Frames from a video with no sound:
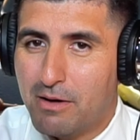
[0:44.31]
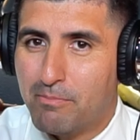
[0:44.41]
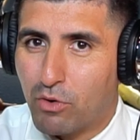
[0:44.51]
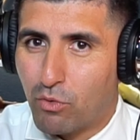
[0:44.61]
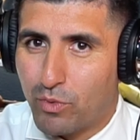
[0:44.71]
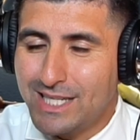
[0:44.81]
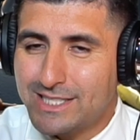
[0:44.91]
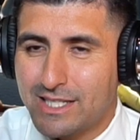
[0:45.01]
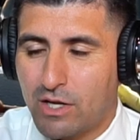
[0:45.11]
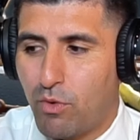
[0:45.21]
But
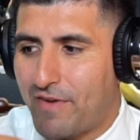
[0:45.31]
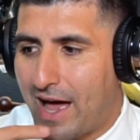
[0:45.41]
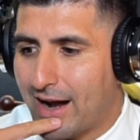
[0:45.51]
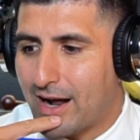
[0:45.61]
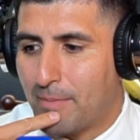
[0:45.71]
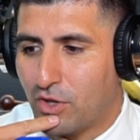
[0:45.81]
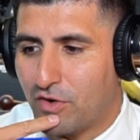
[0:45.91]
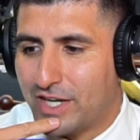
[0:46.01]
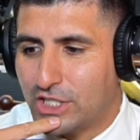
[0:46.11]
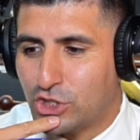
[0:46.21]
recently we've had a couple
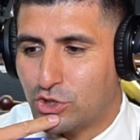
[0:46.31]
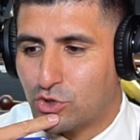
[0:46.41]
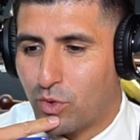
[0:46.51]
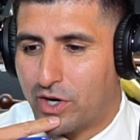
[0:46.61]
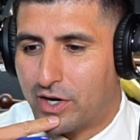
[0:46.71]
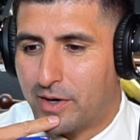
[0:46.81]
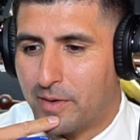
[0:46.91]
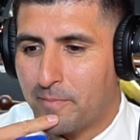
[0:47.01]
of issues where